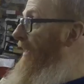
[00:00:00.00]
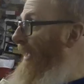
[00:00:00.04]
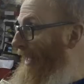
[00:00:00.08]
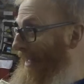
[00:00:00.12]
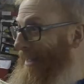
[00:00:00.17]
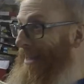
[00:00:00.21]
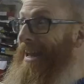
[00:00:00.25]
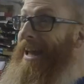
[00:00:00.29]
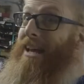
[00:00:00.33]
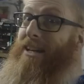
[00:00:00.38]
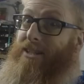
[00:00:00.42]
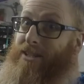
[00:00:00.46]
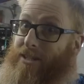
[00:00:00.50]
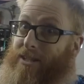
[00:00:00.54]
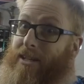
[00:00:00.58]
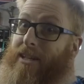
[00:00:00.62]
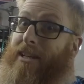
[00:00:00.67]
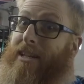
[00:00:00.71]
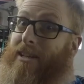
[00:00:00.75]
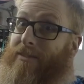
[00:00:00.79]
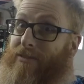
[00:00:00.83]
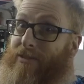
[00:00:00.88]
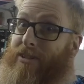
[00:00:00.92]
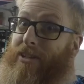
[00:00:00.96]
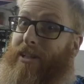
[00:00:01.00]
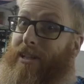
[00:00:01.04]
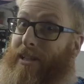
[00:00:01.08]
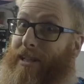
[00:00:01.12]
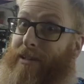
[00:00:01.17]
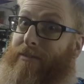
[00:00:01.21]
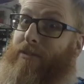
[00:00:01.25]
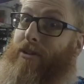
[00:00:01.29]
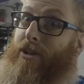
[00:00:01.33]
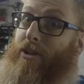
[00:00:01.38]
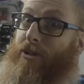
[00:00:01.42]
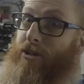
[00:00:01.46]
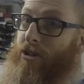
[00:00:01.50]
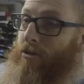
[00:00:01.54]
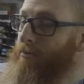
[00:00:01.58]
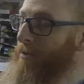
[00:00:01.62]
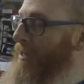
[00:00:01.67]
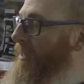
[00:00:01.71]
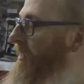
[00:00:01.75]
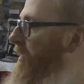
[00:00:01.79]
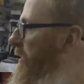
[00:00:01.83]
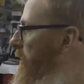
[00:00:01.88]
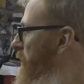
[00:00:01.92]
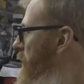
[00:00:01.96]
yes, he even delivered it to me.
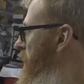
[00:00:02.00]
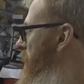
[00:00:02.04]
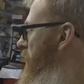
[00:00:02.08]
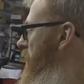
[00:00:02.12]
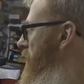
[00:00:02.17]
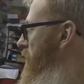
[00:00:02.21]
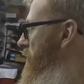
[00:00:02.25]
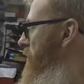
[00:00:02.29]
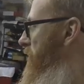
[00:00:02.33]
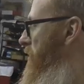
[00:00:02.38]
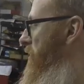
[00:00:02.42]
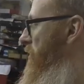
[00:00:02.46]
The